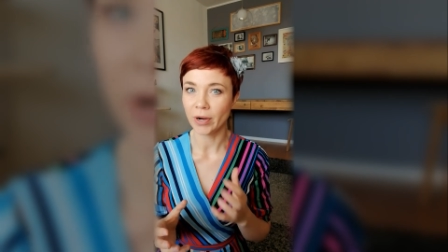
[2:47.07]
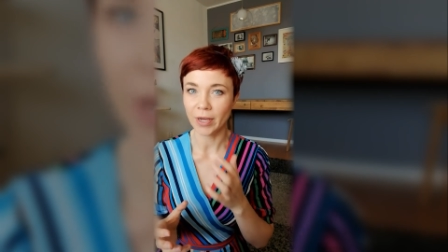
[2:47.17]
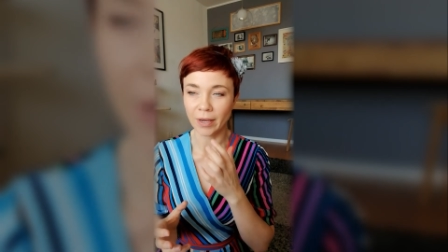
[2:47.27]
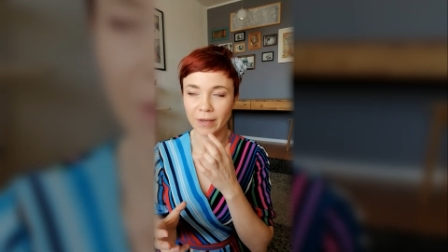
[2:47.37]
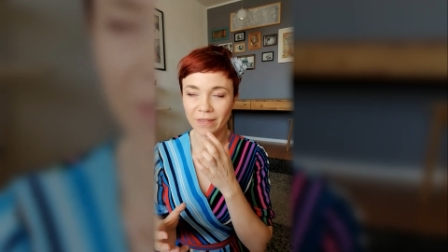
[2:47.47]

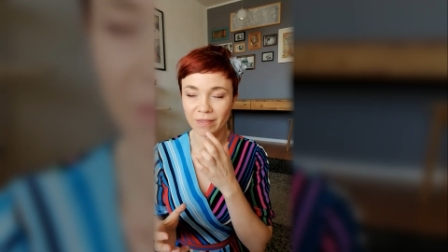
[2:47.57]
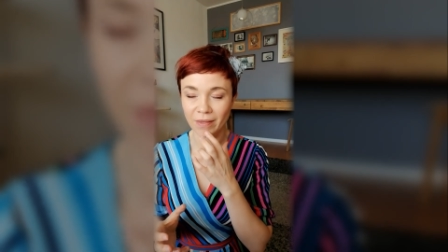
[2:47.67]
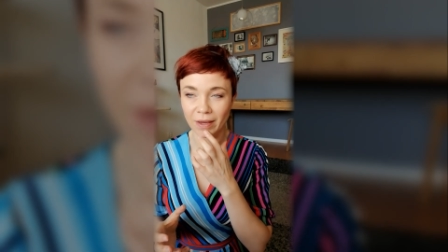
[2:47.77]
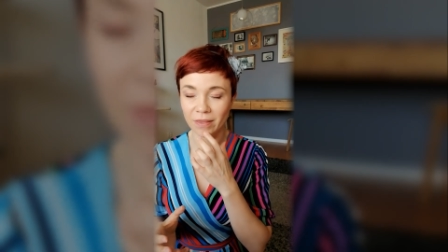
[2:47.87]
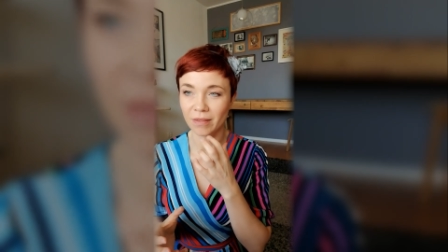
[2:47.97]
I
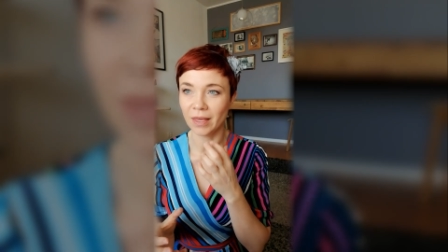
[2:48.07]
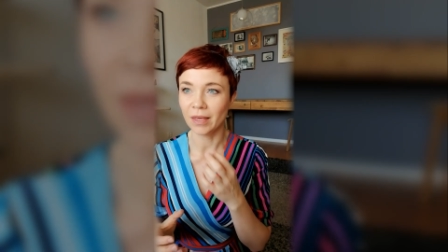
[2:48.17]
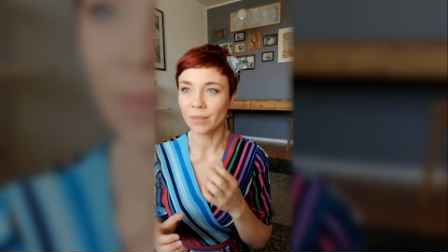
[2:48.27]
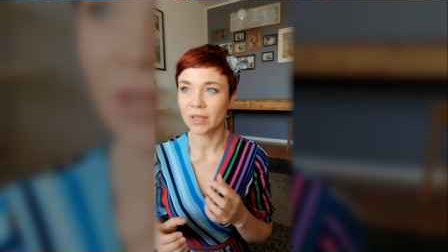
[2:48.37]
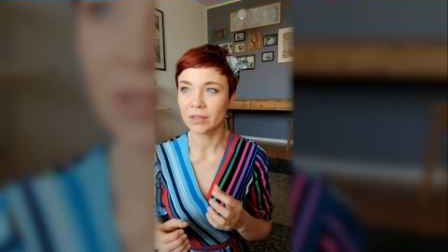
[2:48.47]
I, I
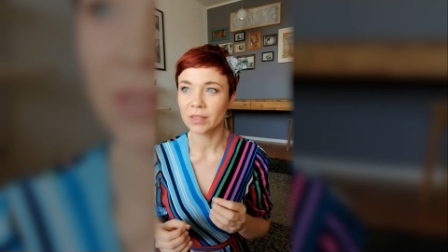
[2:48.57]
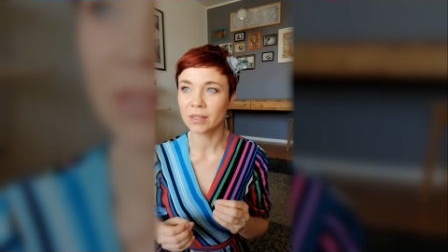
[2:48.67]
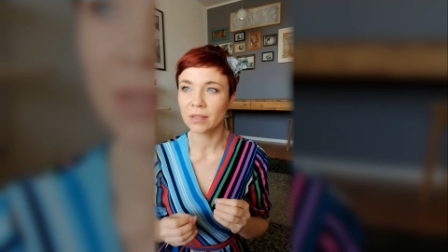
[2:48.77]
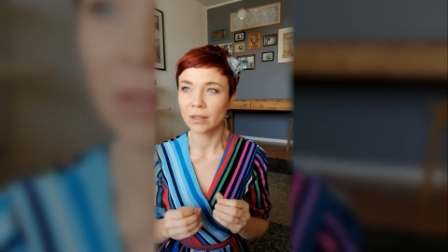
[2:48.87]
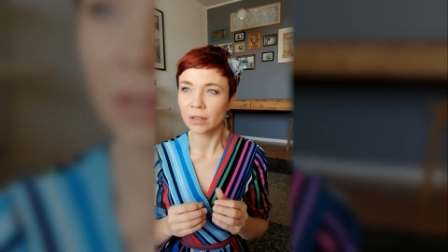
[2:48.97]
think
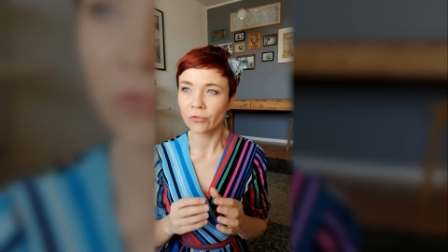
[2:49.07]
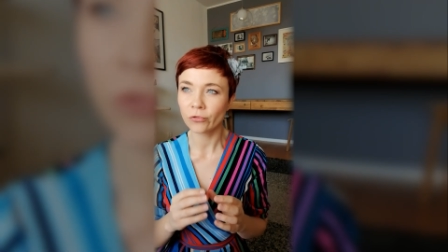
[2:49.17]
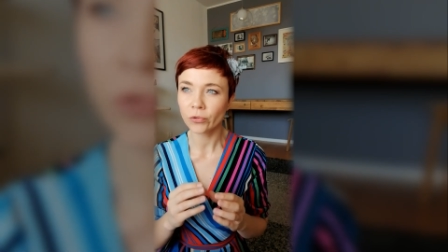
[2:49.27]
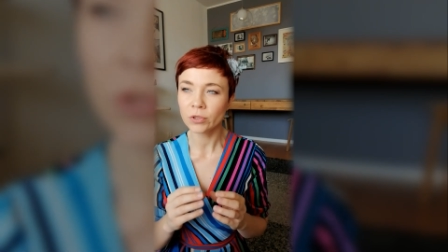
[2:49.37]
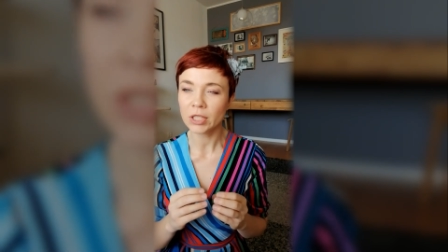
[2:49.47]
because the the
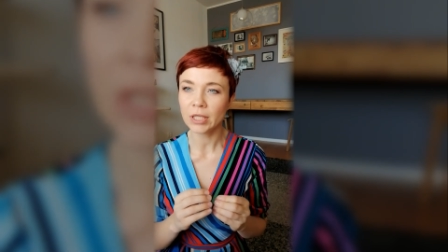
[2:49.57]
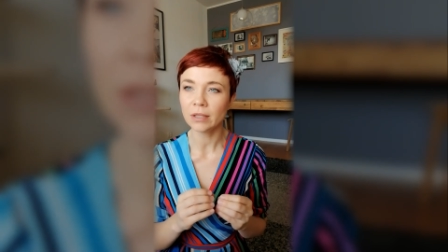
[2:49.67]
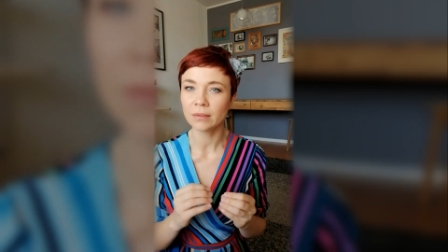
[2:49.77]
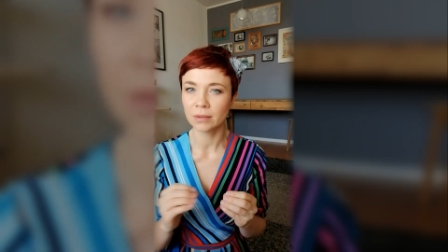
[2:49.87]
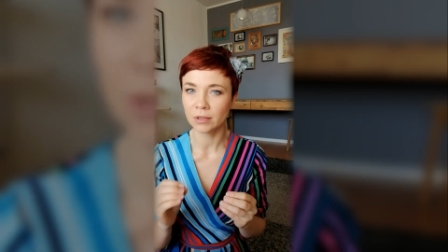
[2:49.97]

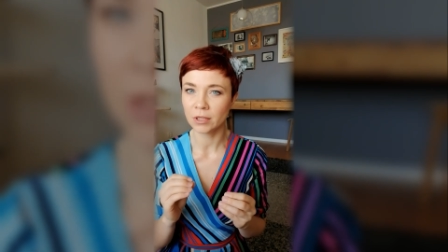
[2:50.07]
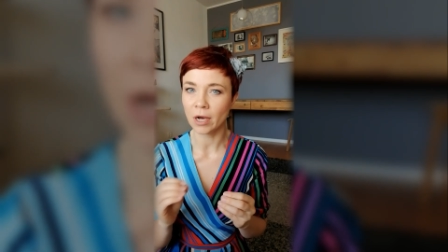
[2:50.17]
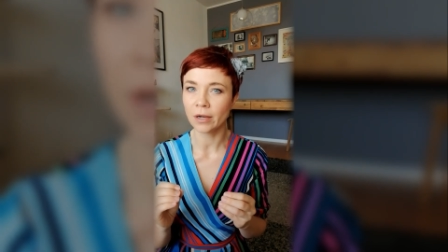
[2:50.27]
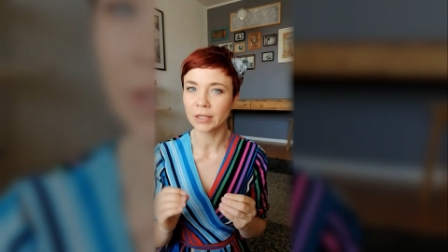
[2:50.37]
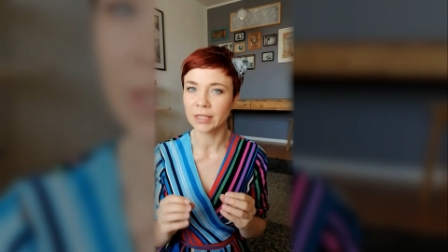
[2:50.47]
fruity
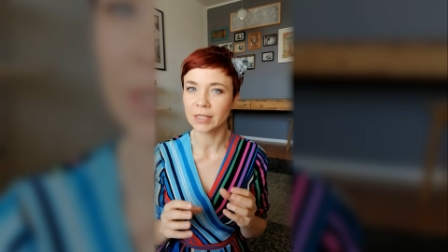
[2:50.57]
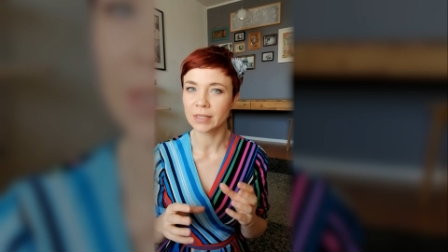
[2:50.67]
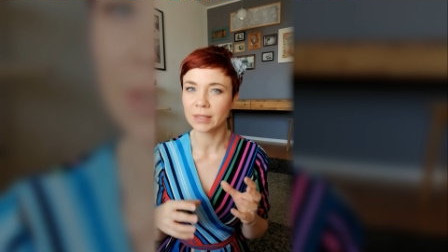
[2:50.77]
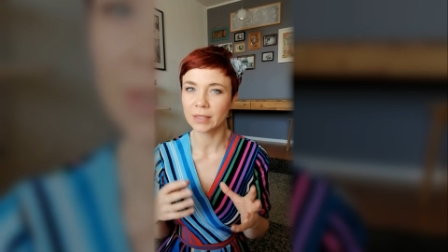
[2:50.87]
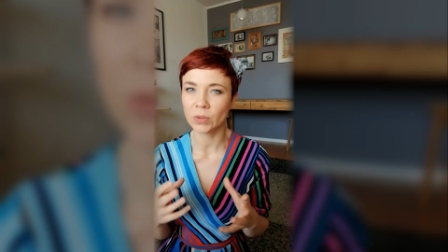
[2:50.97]

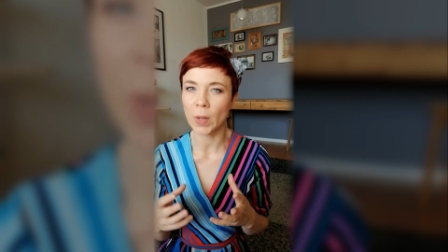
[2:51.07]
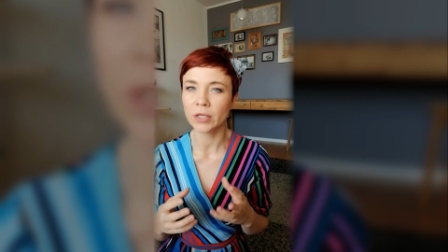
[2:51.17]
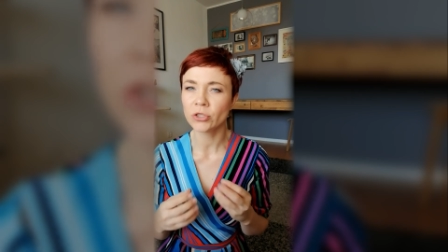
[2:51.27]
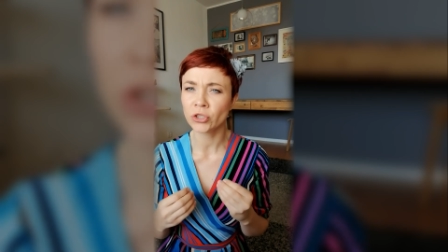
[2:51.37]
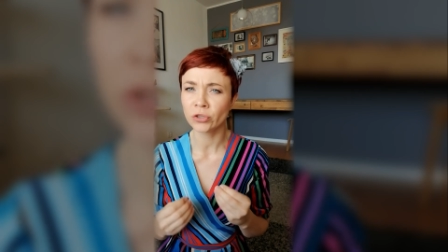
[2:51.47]
tartness it's
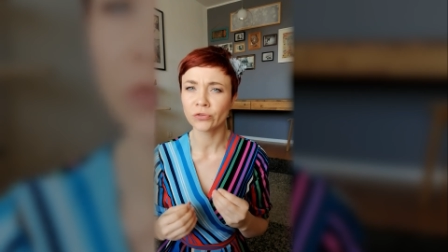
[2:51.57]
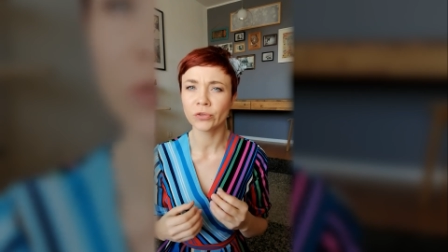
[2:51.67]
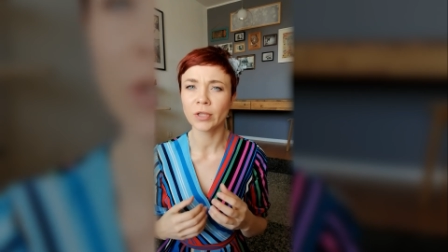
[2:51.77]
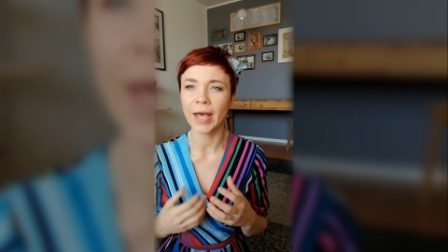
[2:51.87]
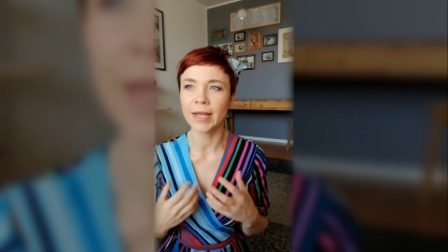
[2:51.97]
quite
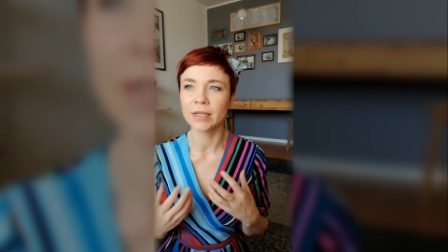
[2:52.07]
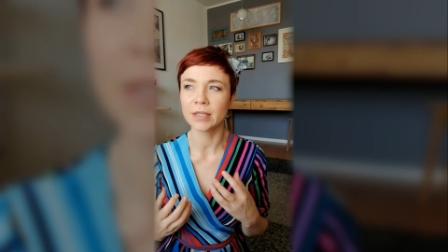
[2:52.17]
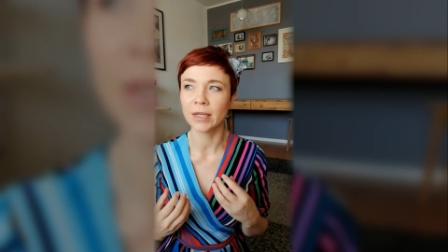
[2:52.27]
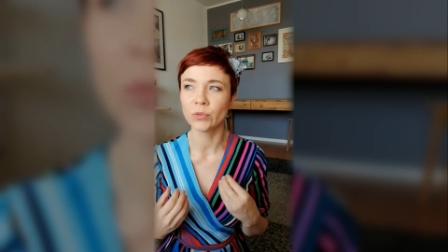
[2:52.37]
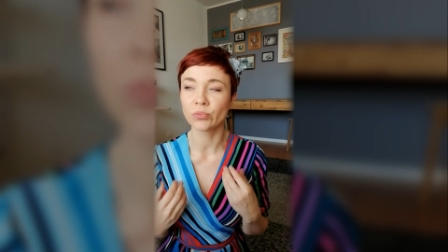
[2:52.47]
cheerful
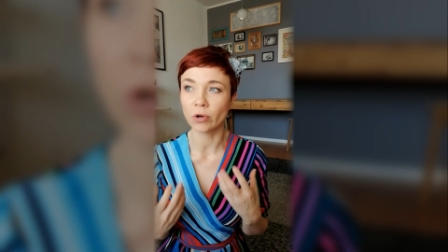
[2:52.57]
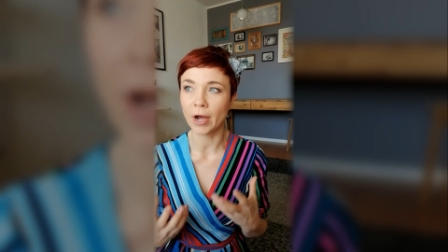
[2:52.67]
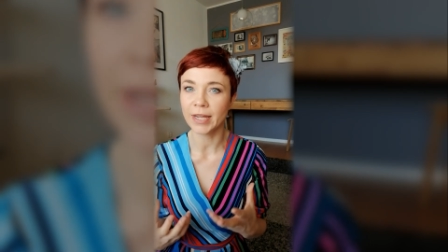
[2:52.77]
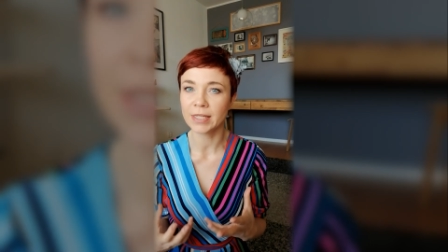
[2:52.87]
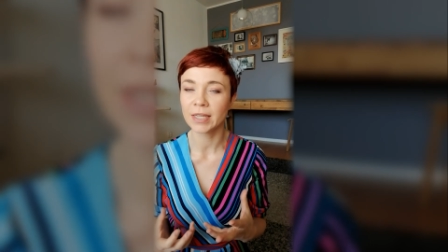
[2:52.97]
and and
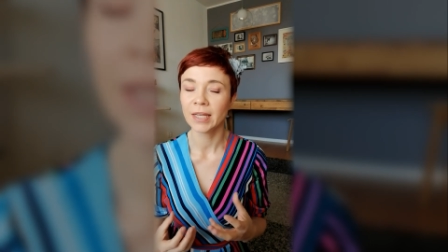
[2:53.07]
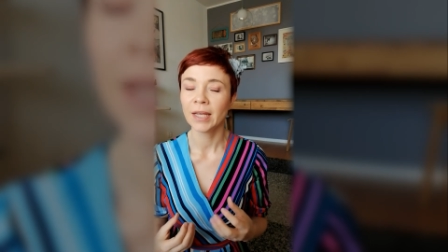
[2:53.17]
bright